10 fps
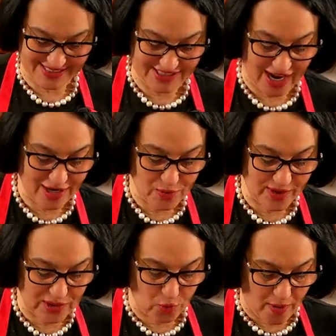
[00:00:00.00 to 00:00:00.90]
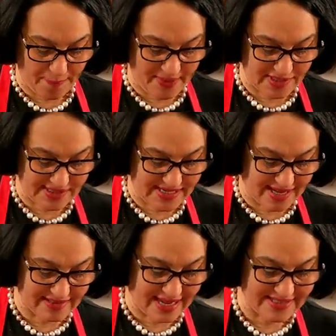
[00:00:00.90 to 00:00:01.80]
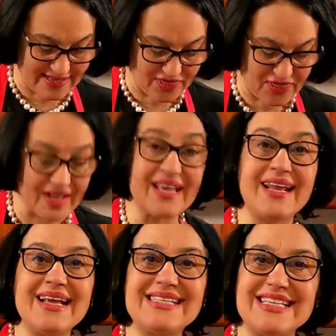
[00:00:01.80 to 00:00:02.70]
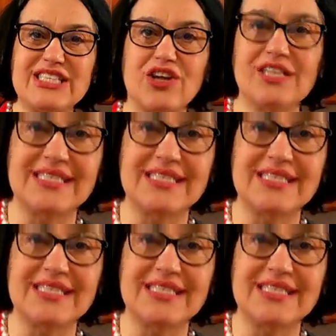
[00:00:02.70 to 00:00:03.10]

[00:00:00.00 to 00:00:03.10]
Done with the whipping. You see how nice and thick it is? It's going to